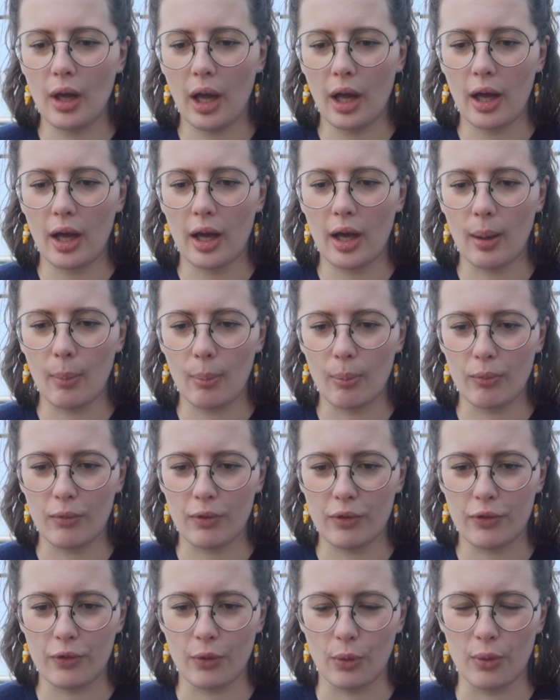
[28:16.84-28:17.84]
um,
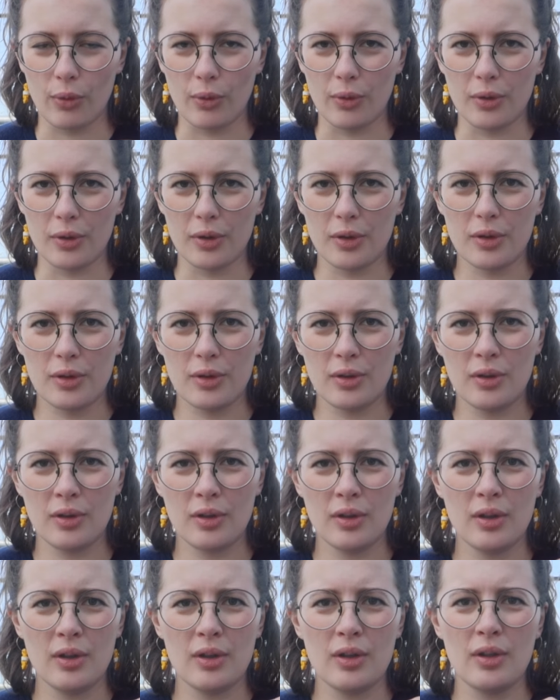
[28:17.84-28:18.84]
for
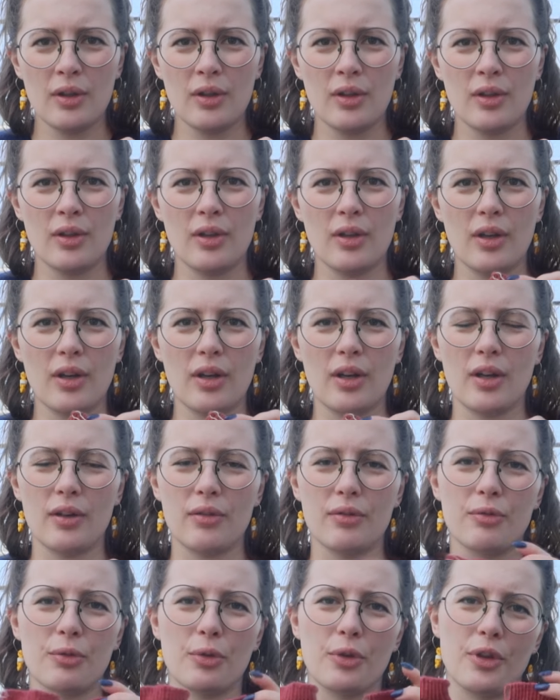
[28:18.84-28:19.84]
uh,
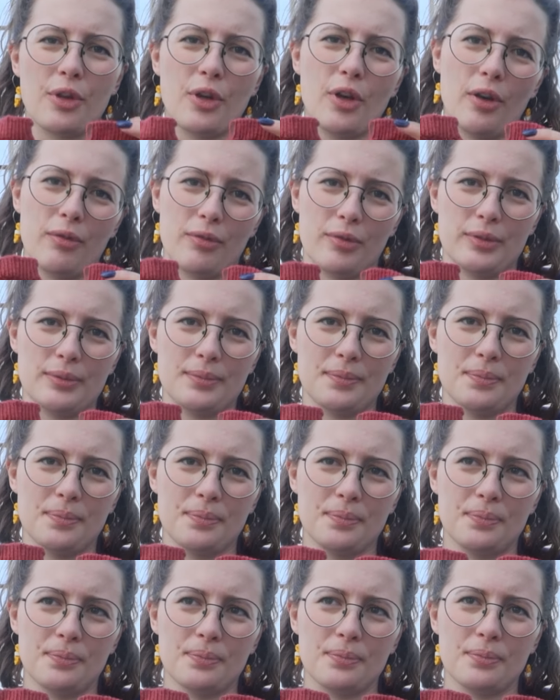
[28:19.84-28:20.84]
for the cuff
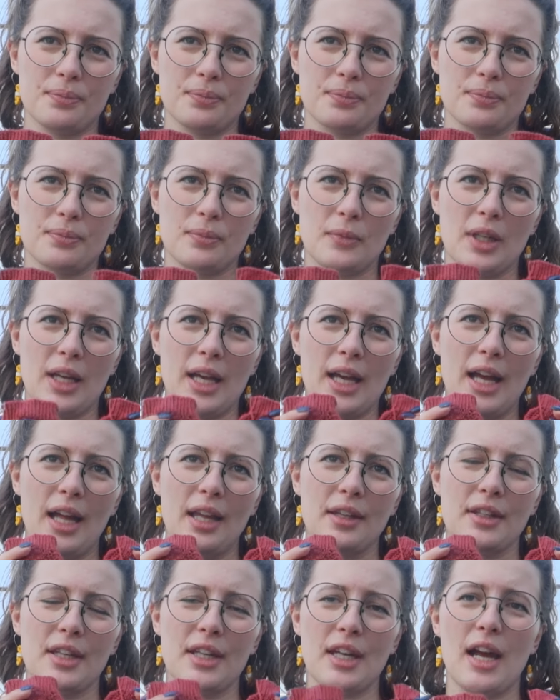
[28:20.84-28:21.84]

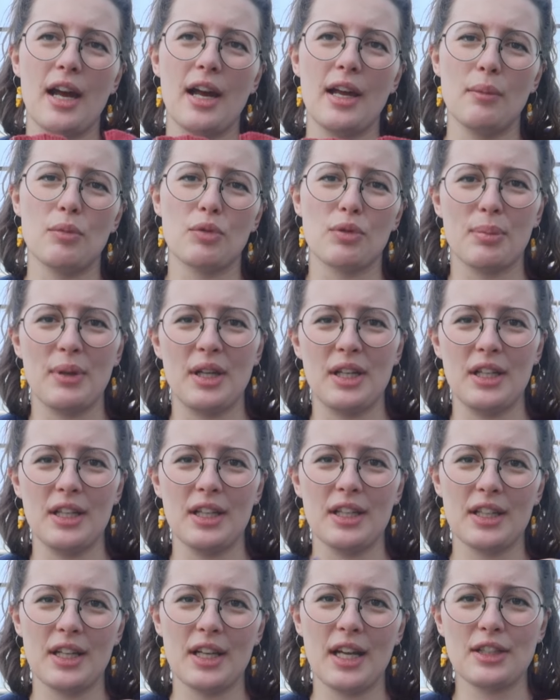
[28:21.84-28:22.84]
and then I am
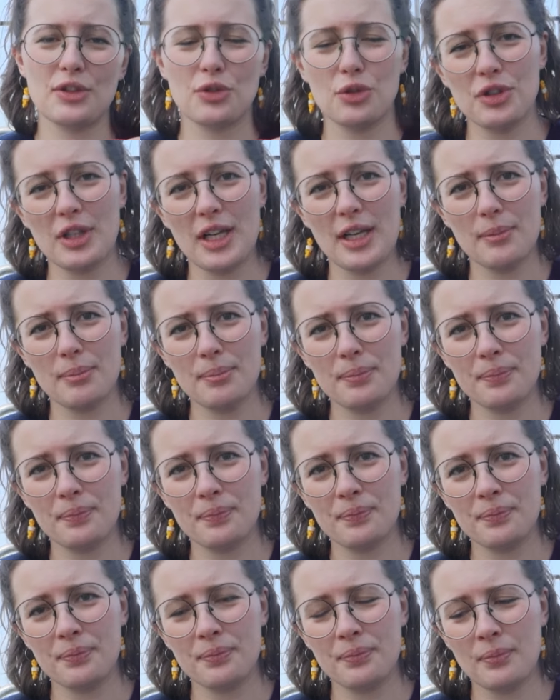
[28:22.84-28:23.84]
repeating it an extra time
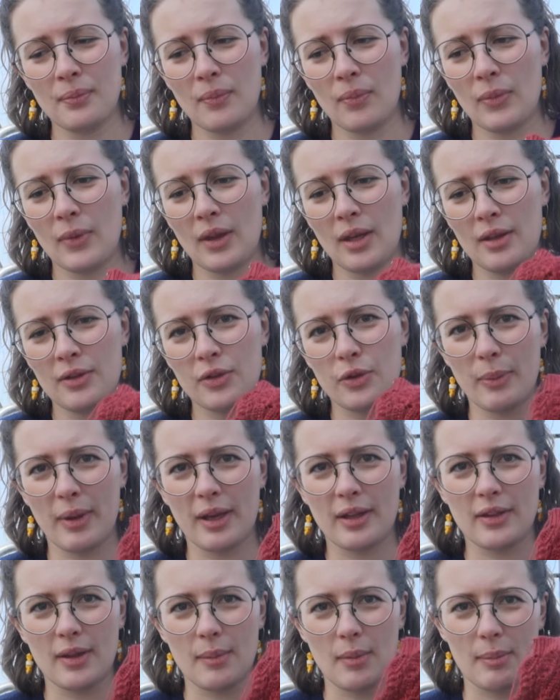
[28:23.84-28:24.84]
to
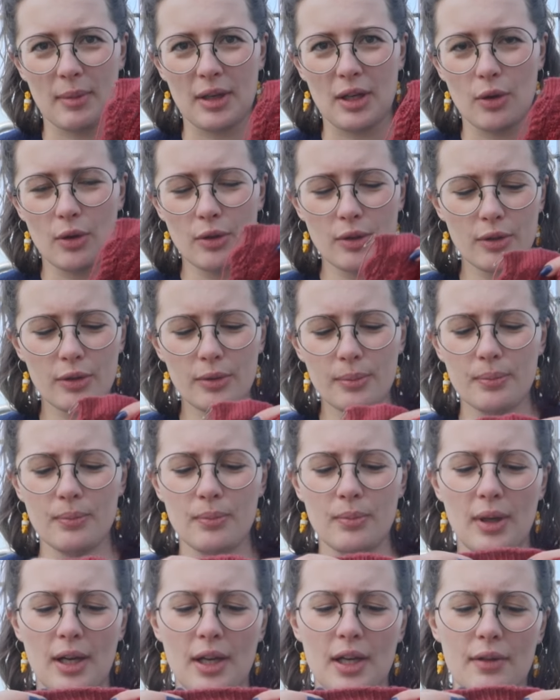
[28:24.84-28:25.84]
make them a bit longer
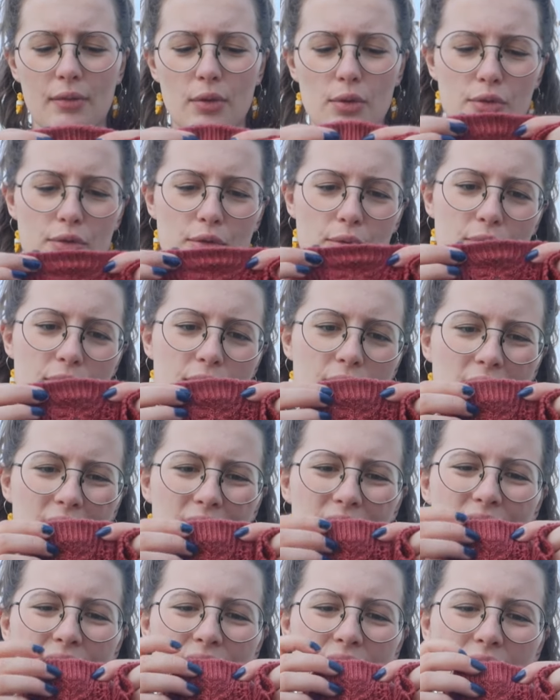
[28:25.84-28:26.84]
and I've also
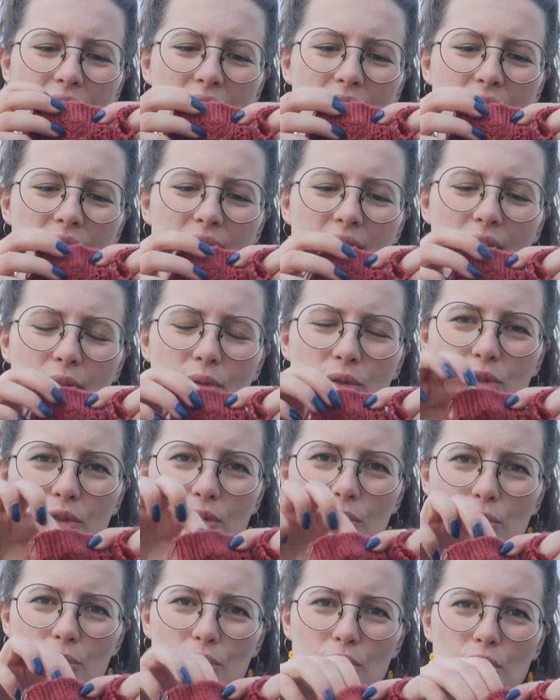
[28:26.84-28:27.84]
sized uh, down
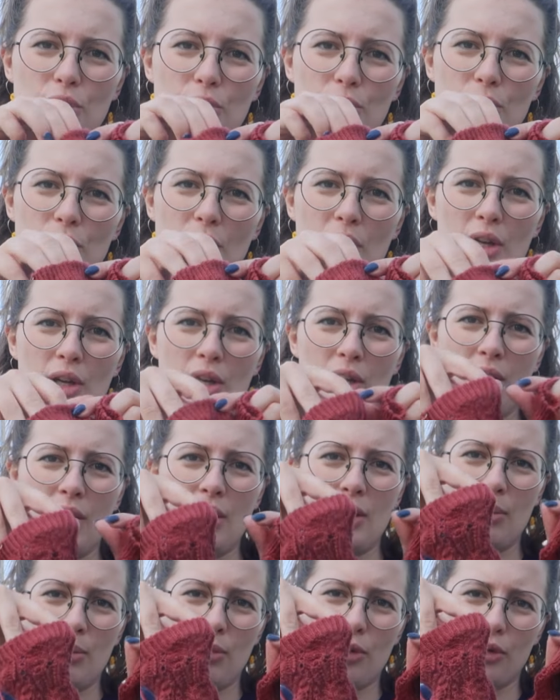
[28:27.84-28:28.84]
to two
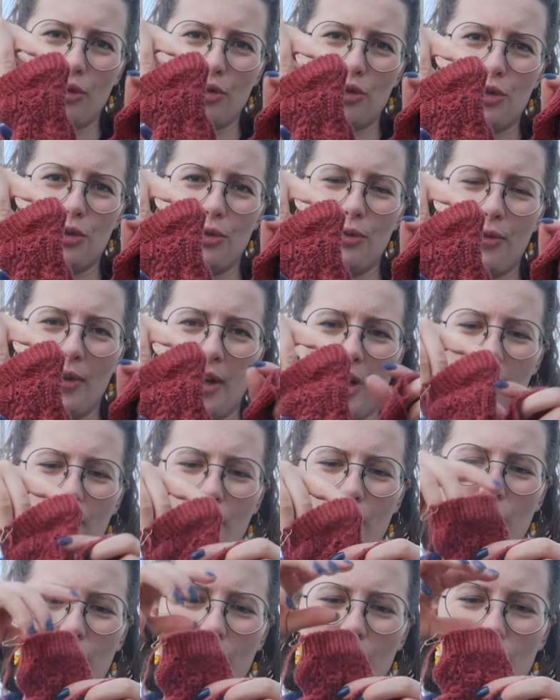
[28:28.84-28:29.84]

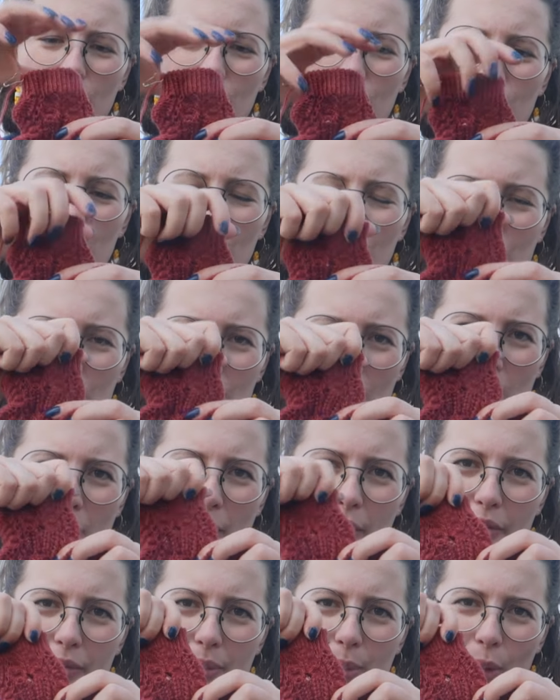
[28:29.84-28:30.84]
0.25 on just the
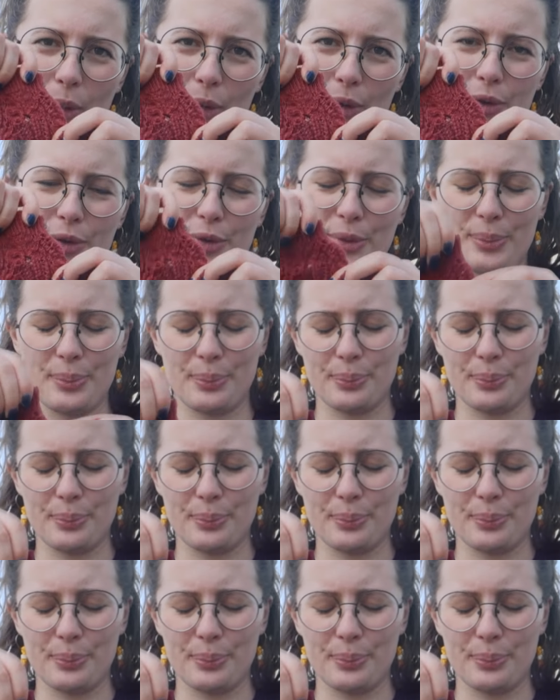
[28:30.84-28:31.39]
cuff part